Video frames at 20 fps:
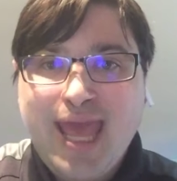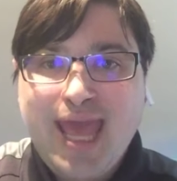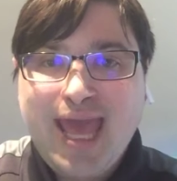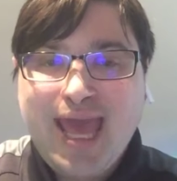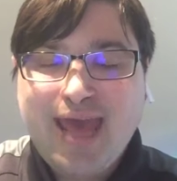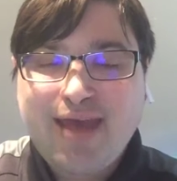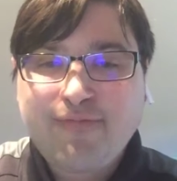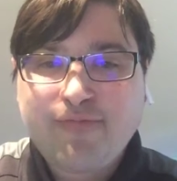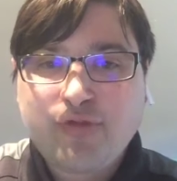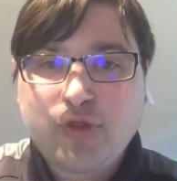
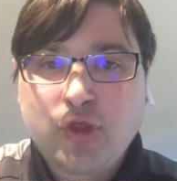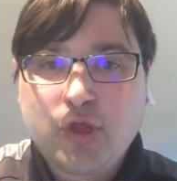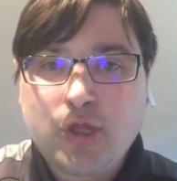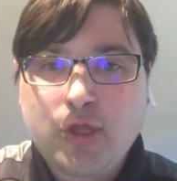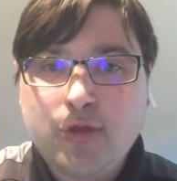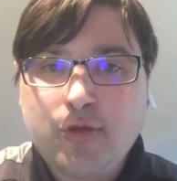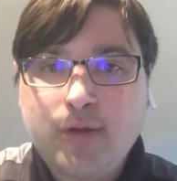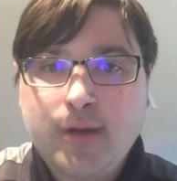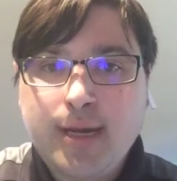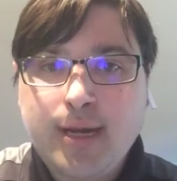
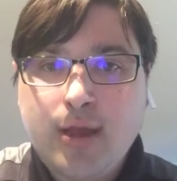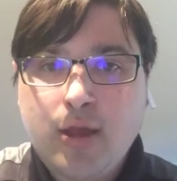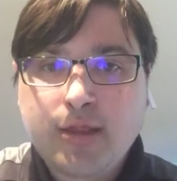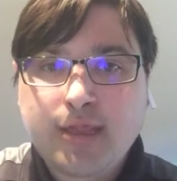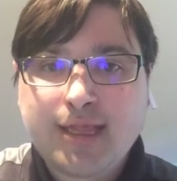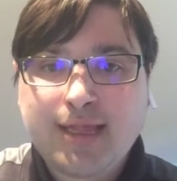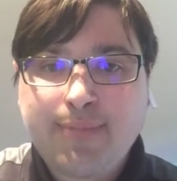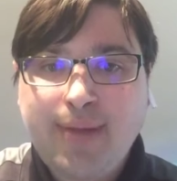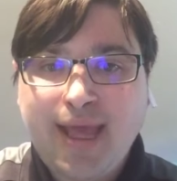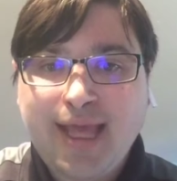afternoon, and I'll
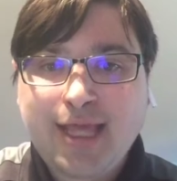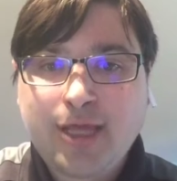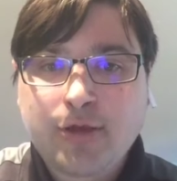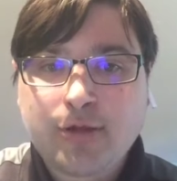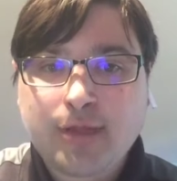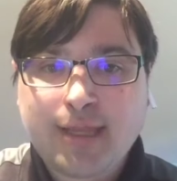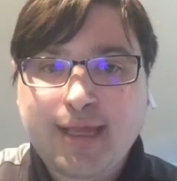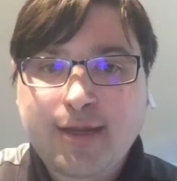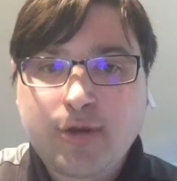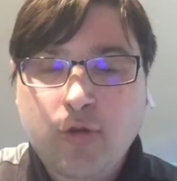see you back here
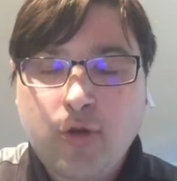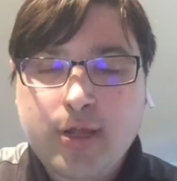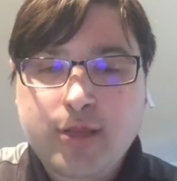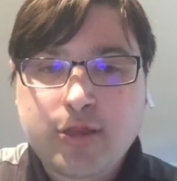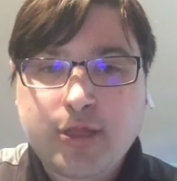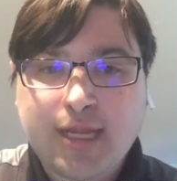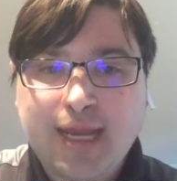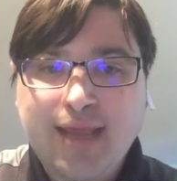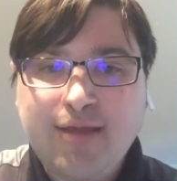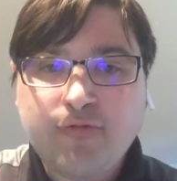later on
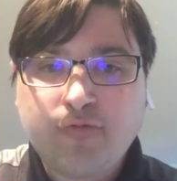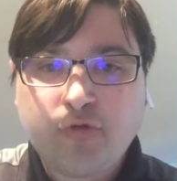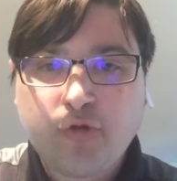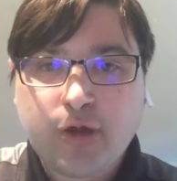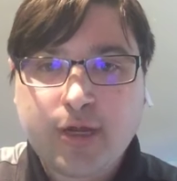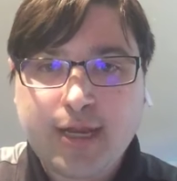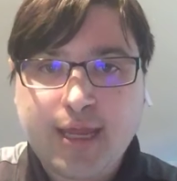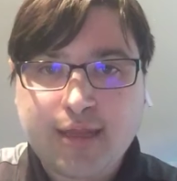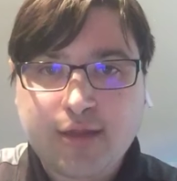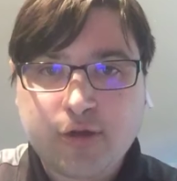today for
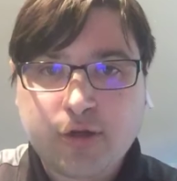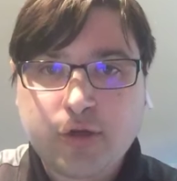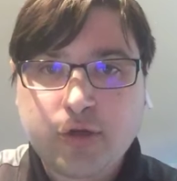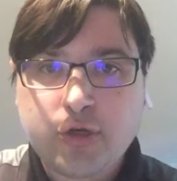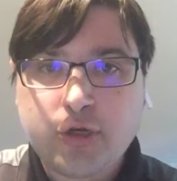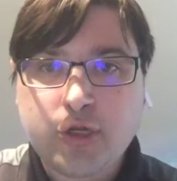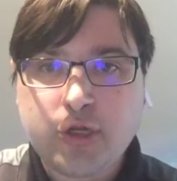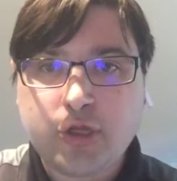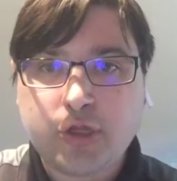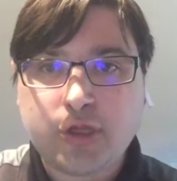another
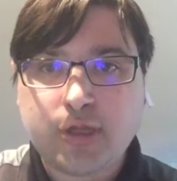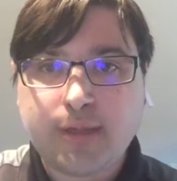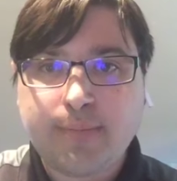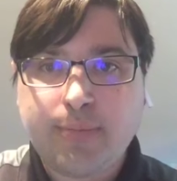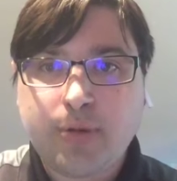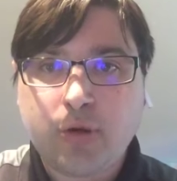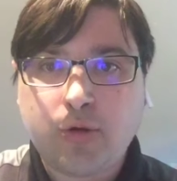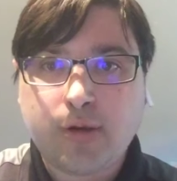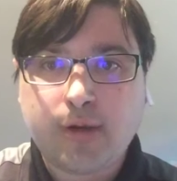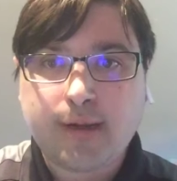news
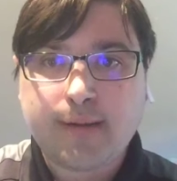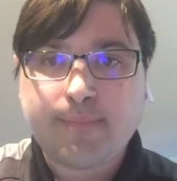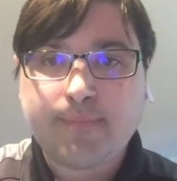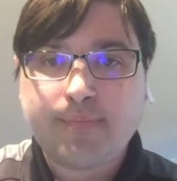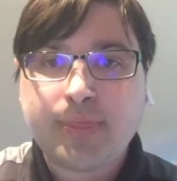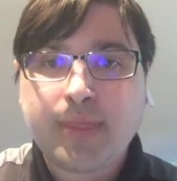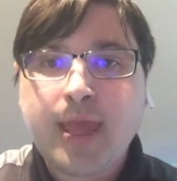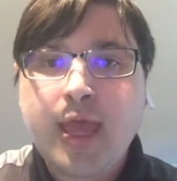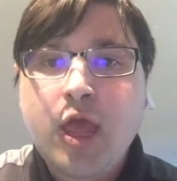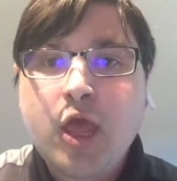report.
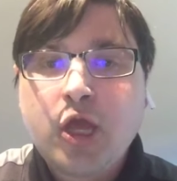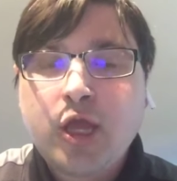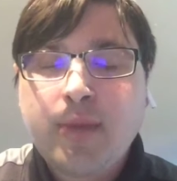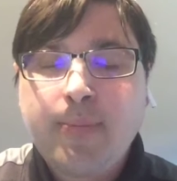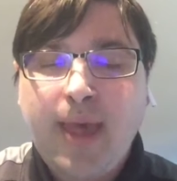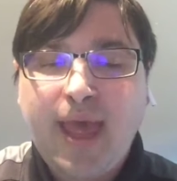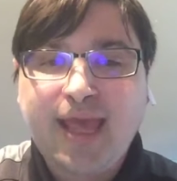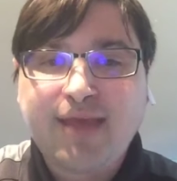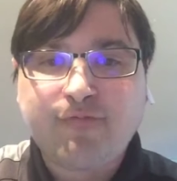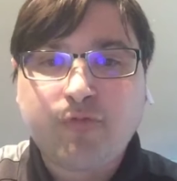
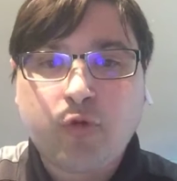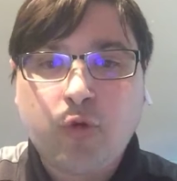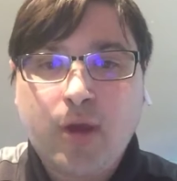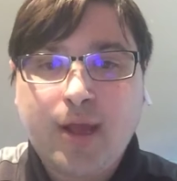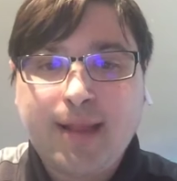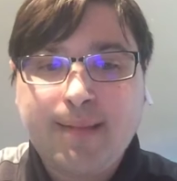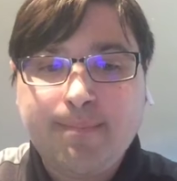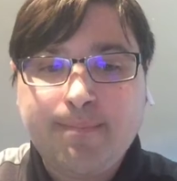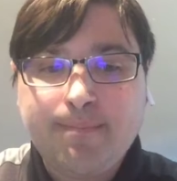Goodbye, everyone.